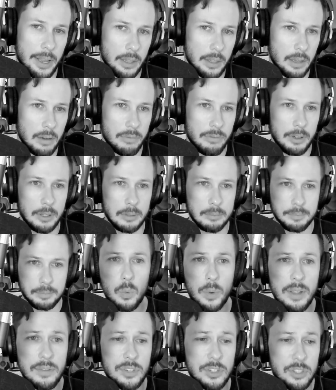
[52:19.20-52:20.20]
Alien film.
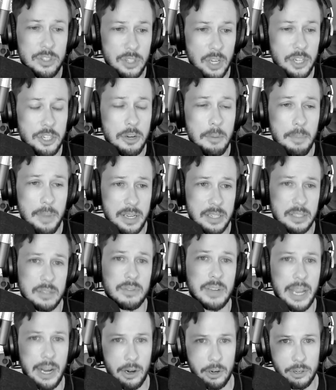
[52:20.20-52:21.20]
We have such a mix
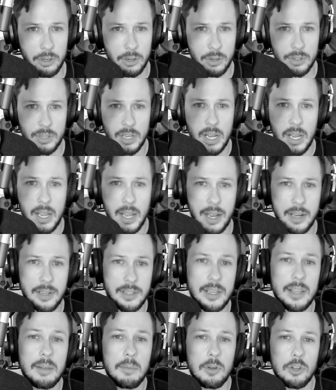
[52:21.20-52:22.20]
of characters. I'd
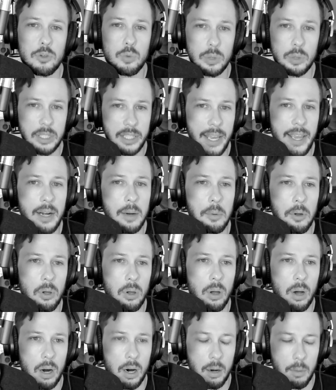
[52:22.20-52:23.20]
say the most
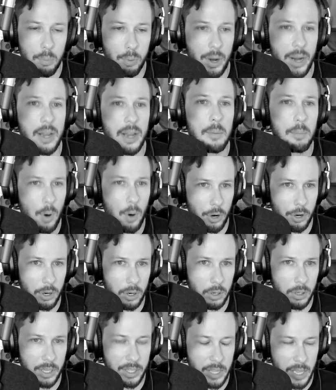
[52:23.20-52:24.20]
relatable are Brett and
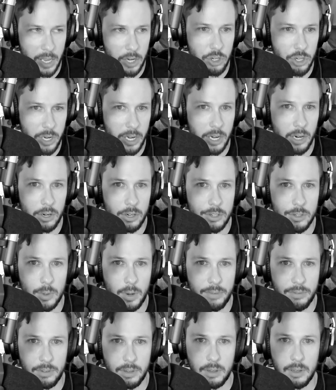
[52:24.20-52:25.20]
Parker, like the engineers who
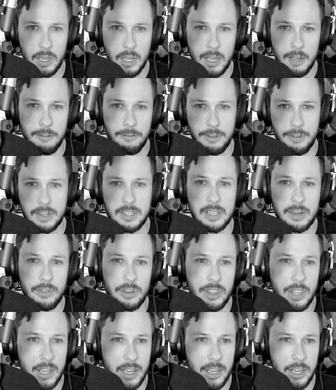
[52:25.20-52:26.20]
have to fix
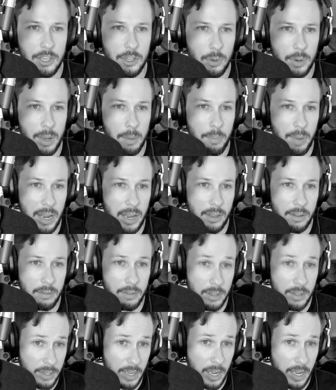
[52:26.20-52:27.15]
everything and don't get paid the